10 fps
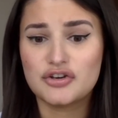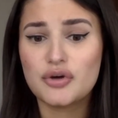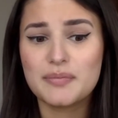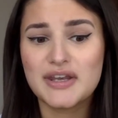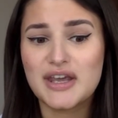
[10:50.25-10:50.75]

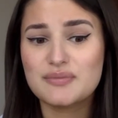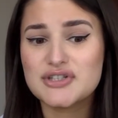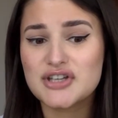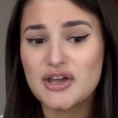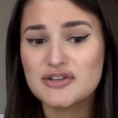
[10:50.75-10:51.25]
not being able to
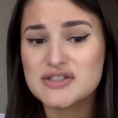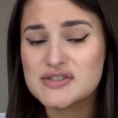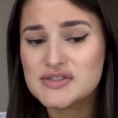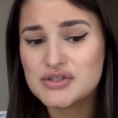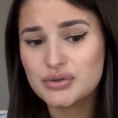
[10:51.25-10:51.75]
go to
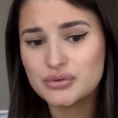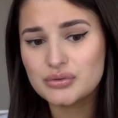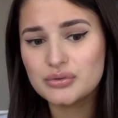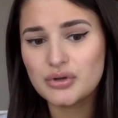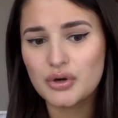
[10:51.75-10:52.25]

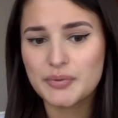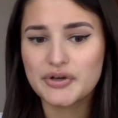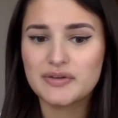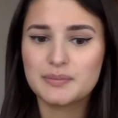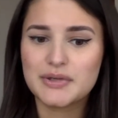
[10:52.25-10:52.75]
school or
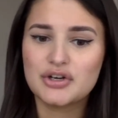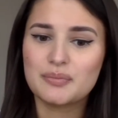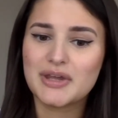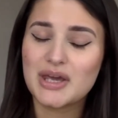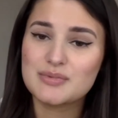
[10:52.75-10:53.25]
possibly not
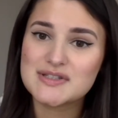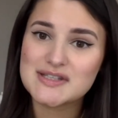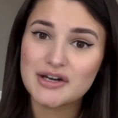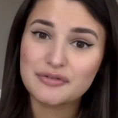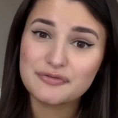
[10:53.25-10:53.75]
being able to
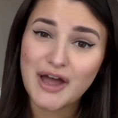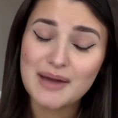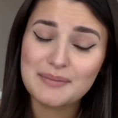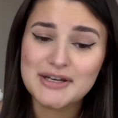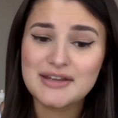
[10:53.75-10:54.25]
see our
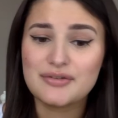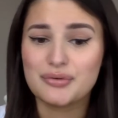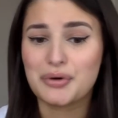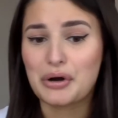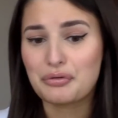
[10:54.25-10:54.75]
families
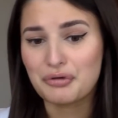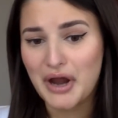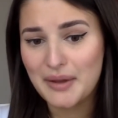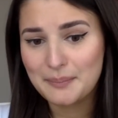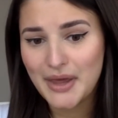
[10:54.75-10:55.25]
or our
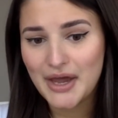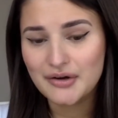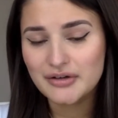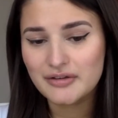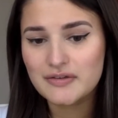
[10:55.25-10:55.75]

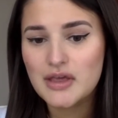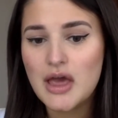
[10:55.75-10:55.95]
grandparents,